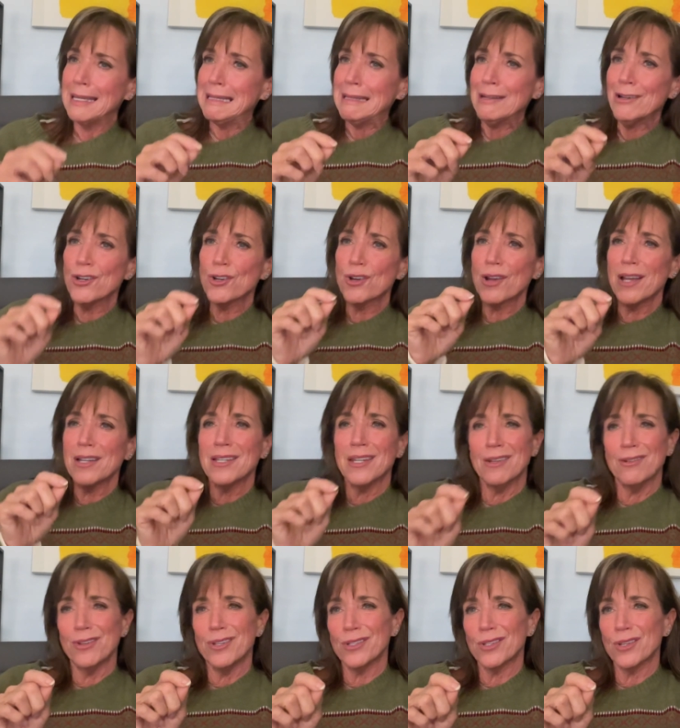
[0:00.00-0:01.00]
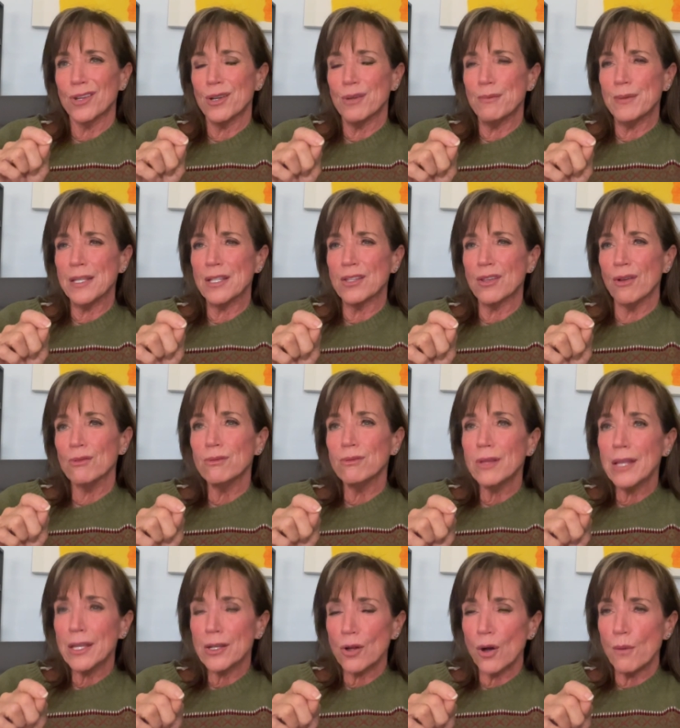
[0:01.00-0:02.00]
her criteria is going to be so
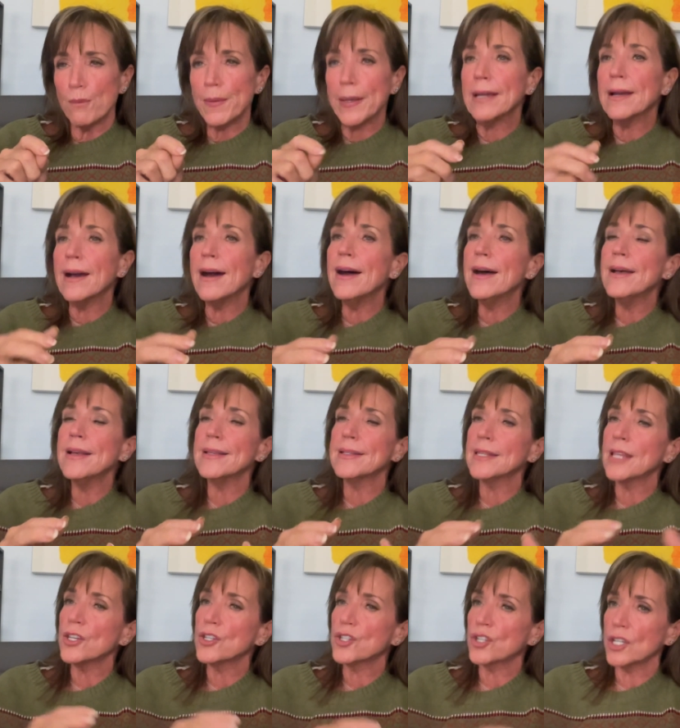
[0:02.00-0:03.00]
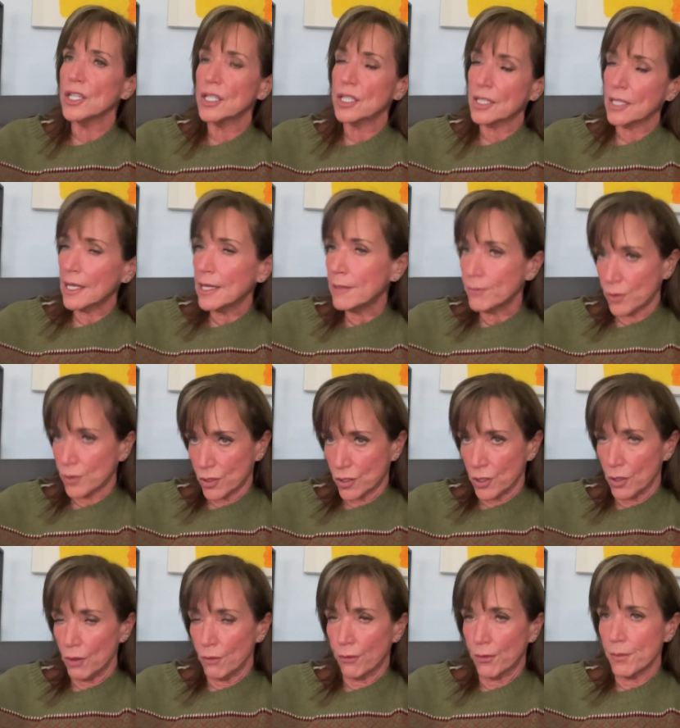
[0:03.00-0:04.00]
little because she seems
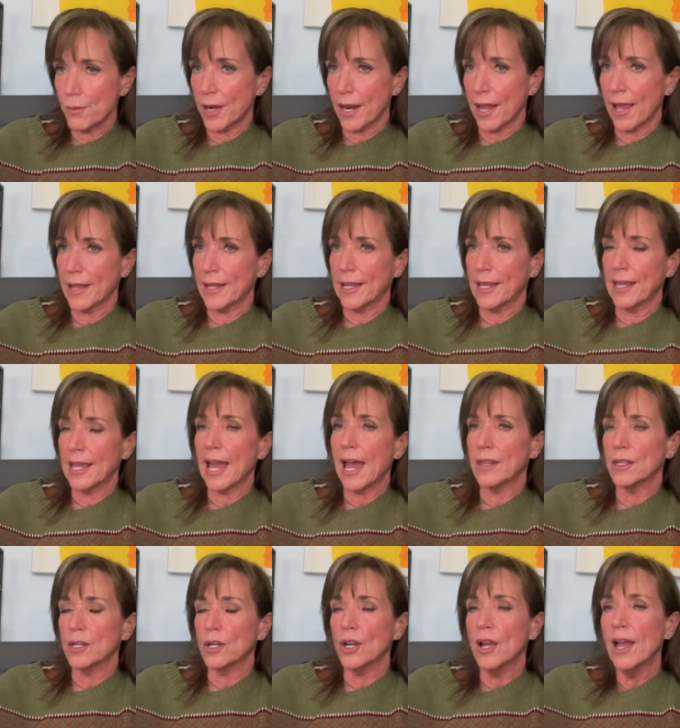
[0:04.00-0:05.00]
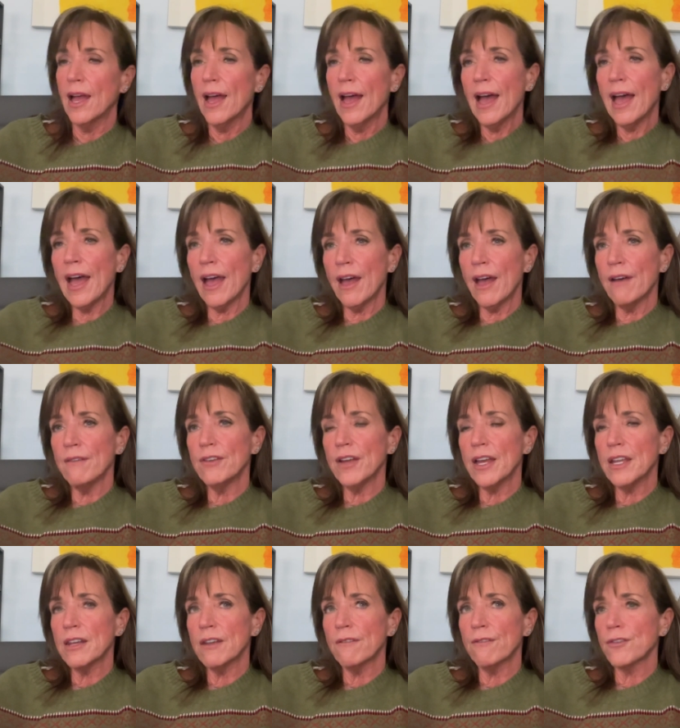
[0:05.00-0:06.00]
to, from what I can gather, have
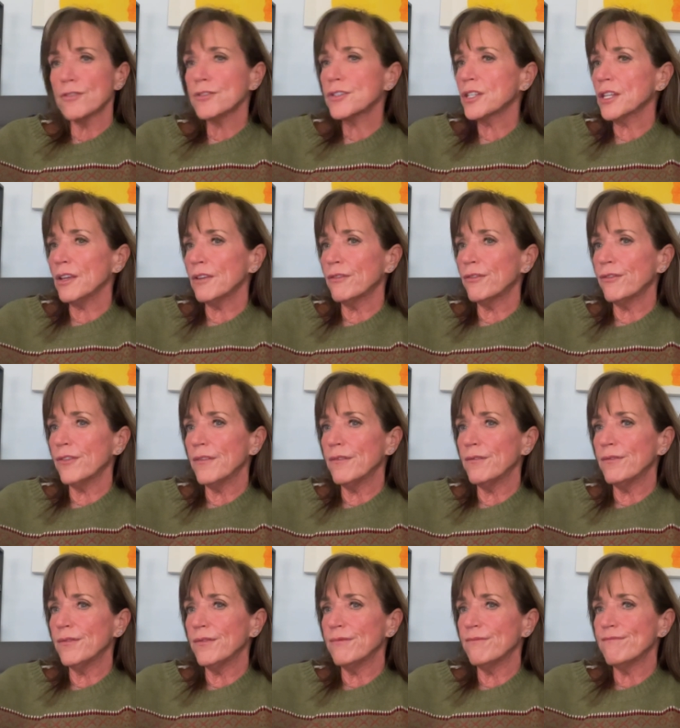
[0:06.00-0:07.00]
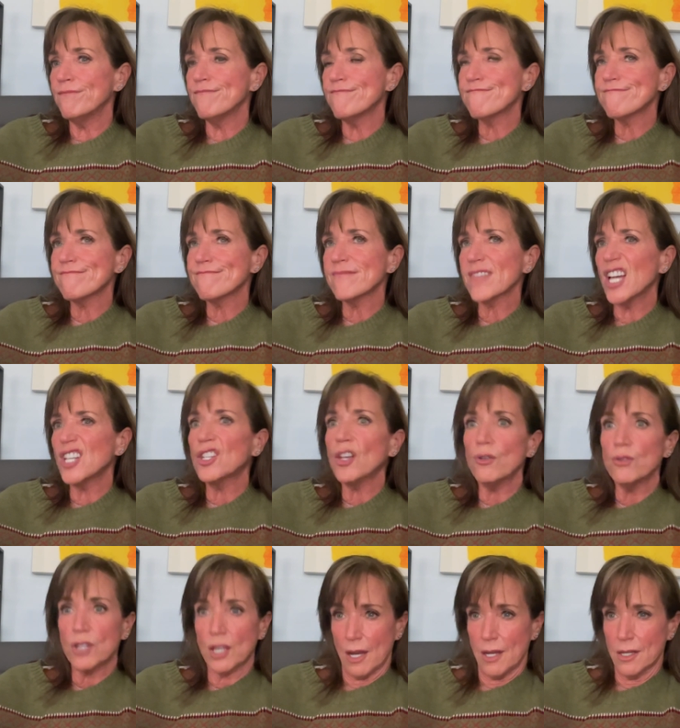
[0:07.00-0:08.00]
an aversive
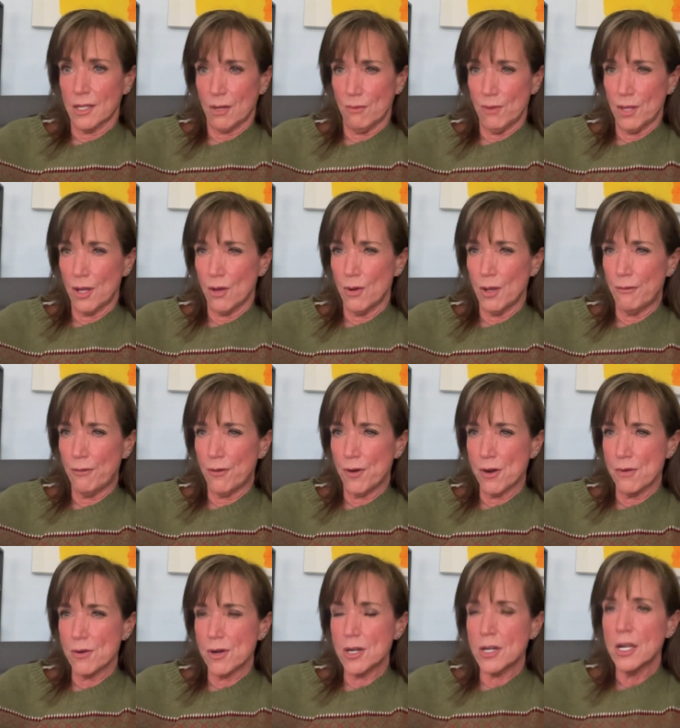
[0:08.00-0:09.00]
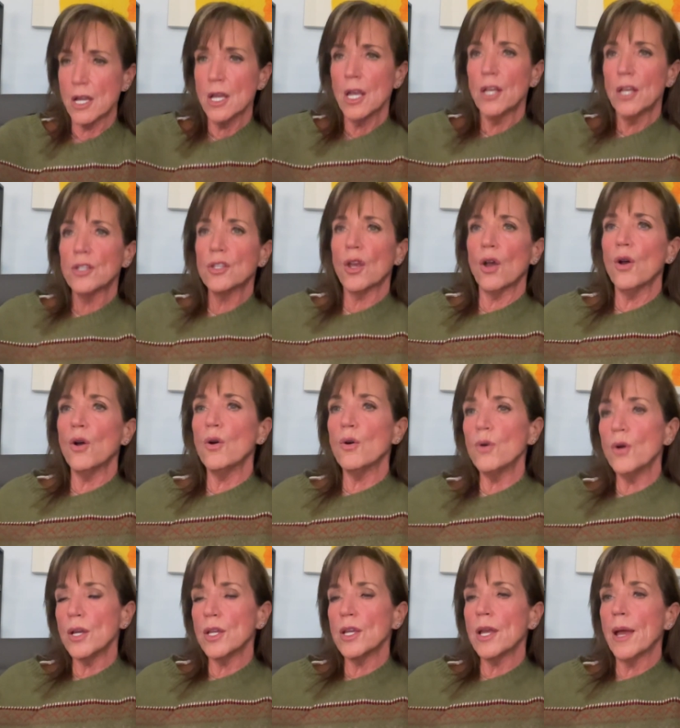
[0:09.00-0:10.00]
association with going forward.
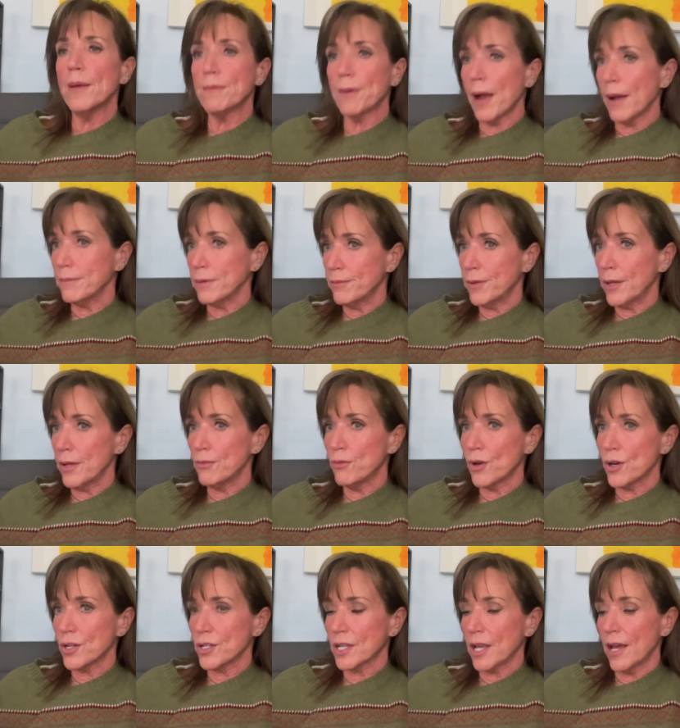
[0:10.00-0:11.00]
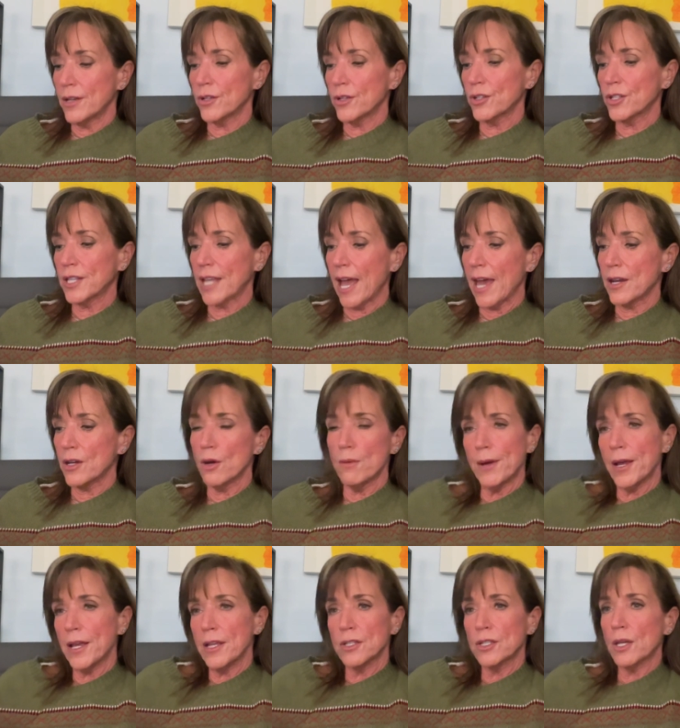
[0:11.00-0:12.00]
So, and probably worse under saddle,
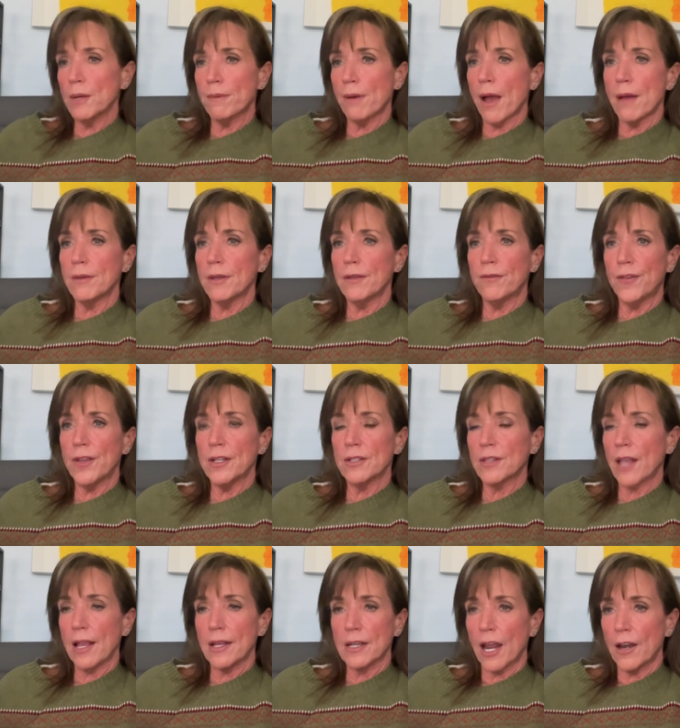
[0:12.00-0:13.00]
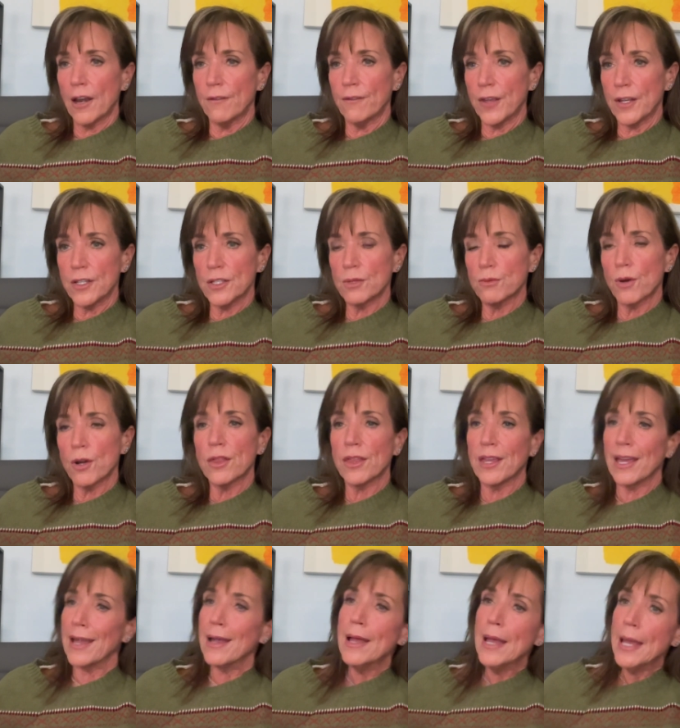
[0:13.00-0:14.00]
but she probably feels like none of it is worth it.